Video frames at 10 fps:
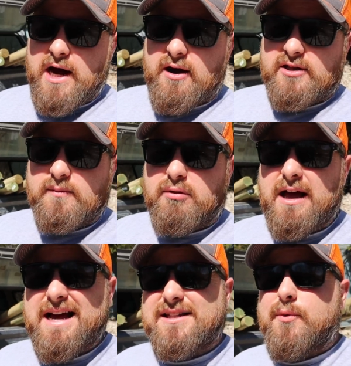We got our
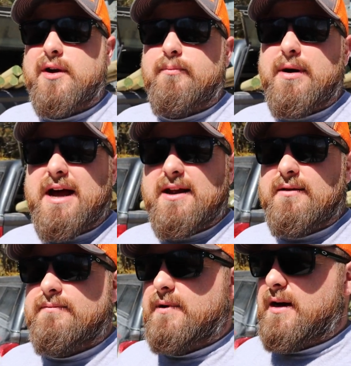supplies. I wanted to buy
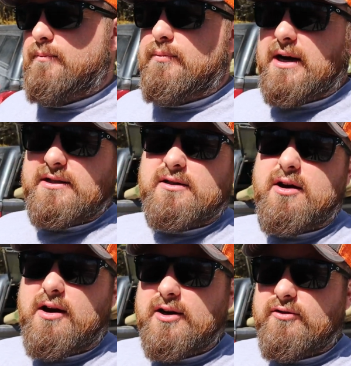in a bunch of
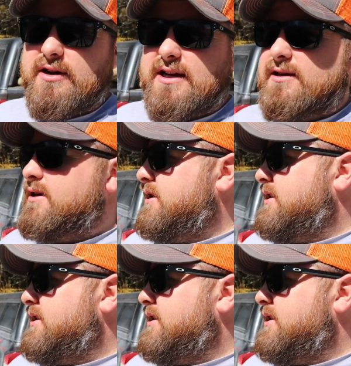concrete,